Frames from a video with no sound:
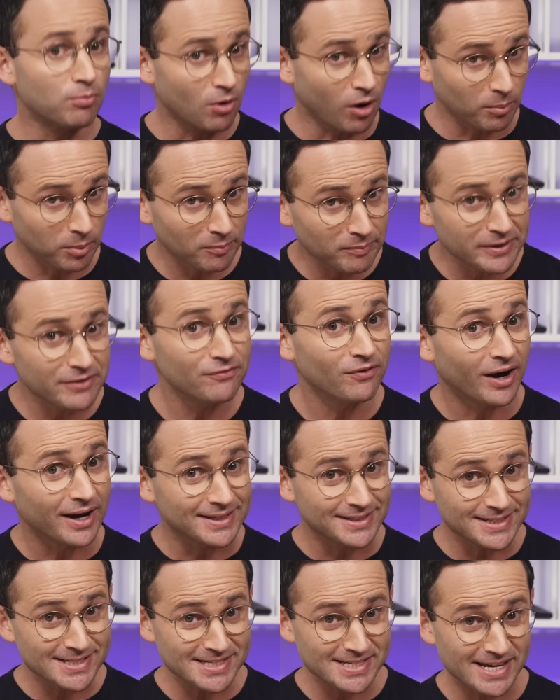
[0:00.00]
probably
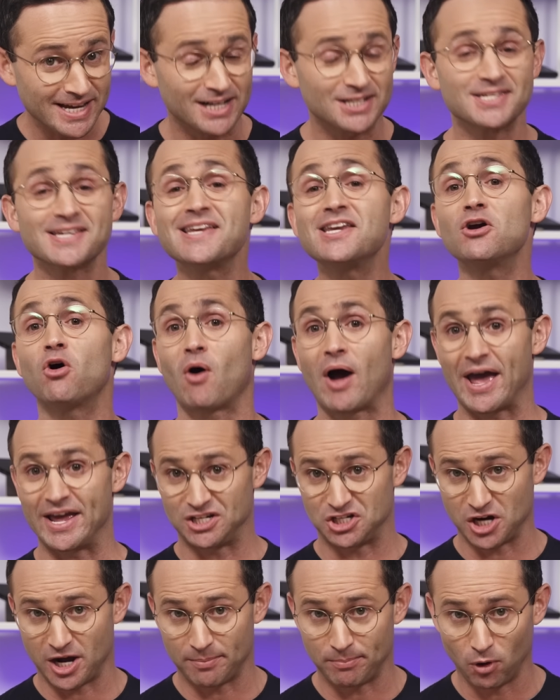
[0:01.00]
find discounts in your
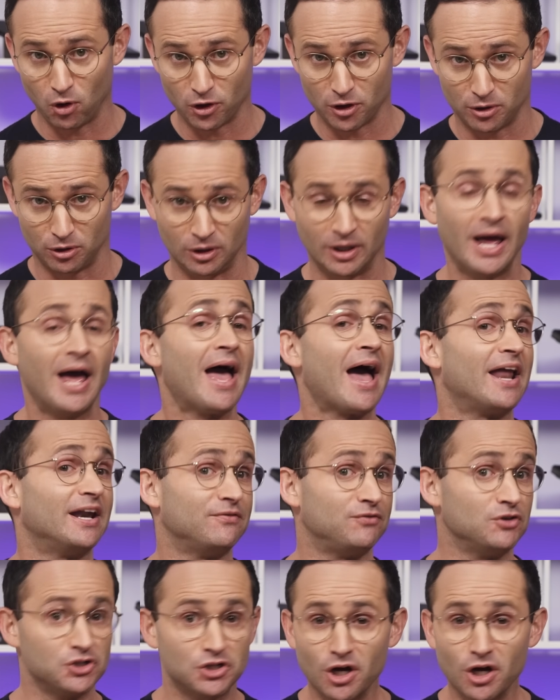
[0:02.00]
HR portal. And if you